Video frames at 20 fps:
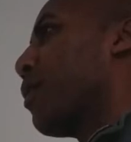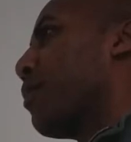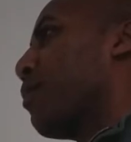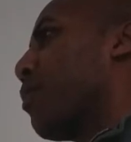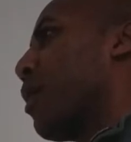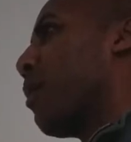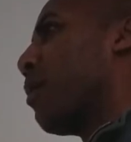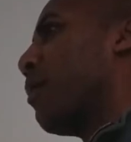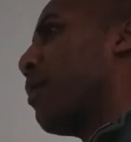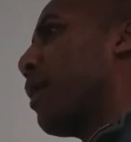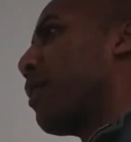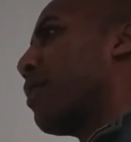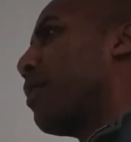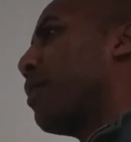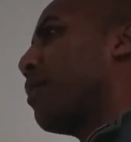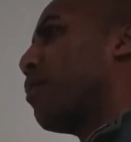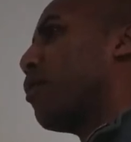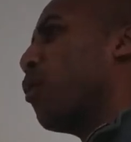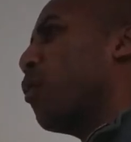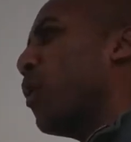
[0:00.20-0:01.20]
probably about
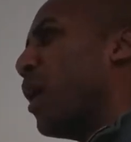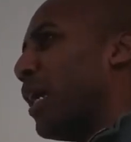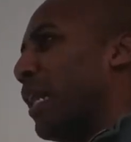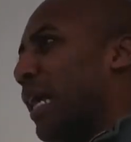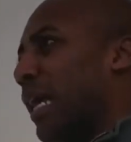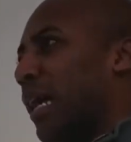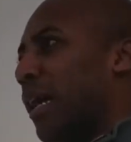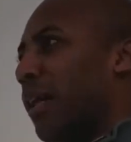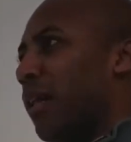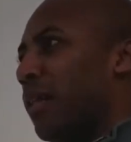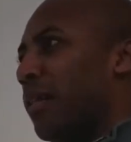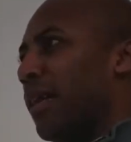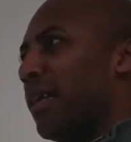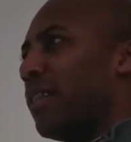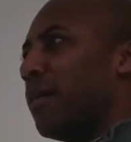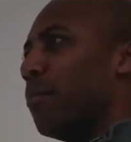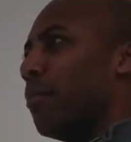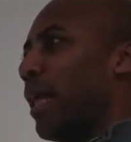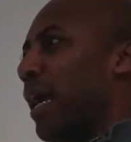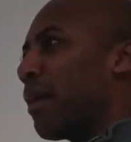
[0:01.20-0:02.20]
the, the white L
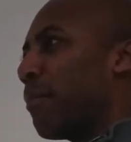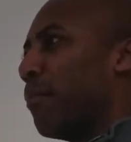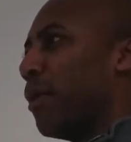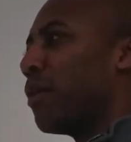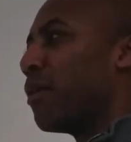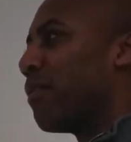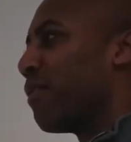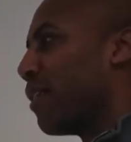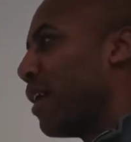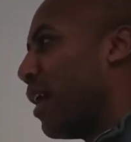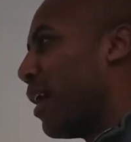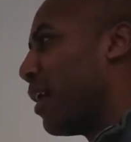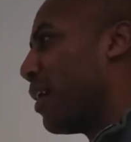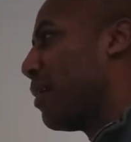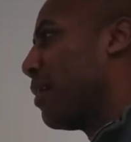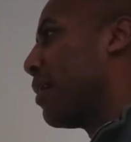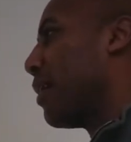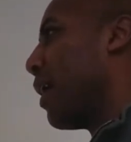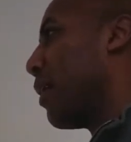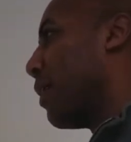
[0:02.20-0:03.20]
and the black
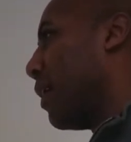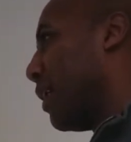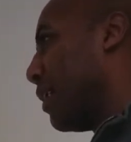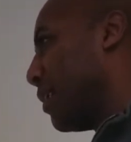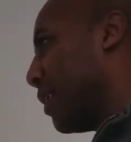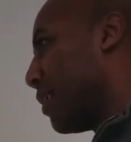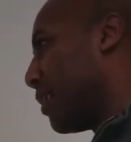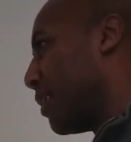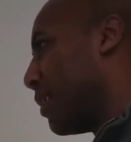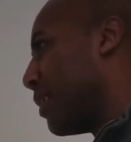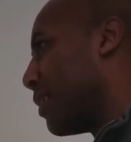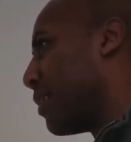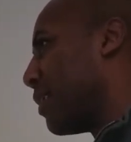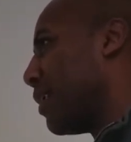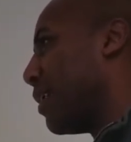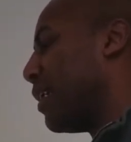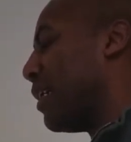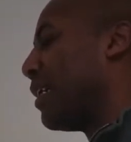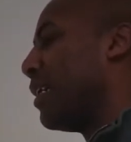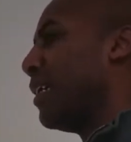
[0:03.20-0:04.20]
butterfly, how they exist in the
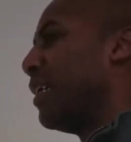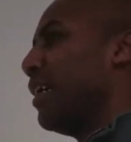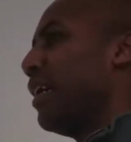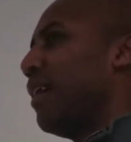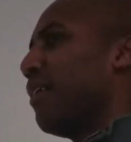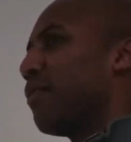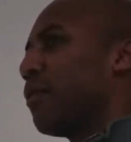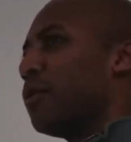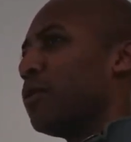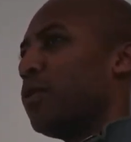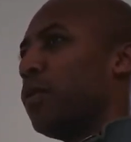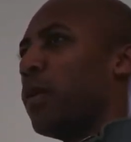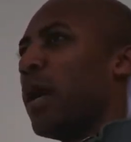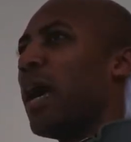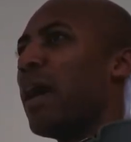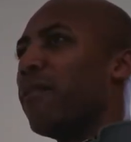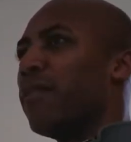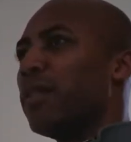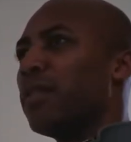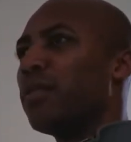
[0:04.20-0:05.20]
city. Those who
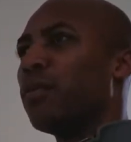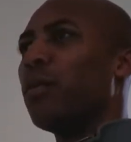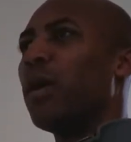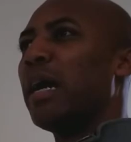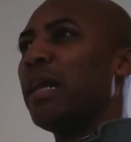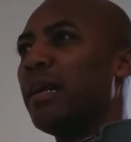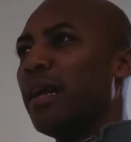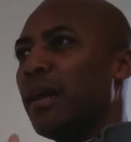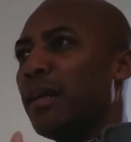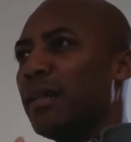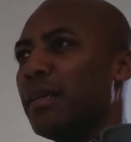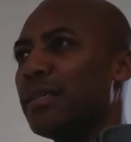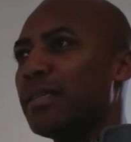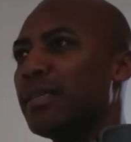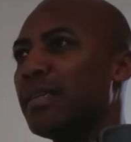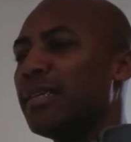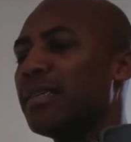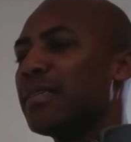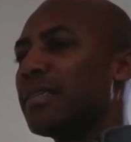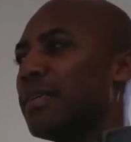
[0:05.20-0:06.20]
haven't, the white L is
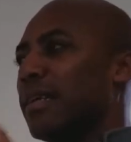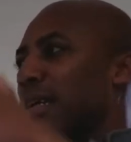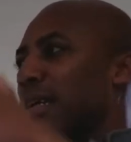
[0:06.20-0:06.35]
this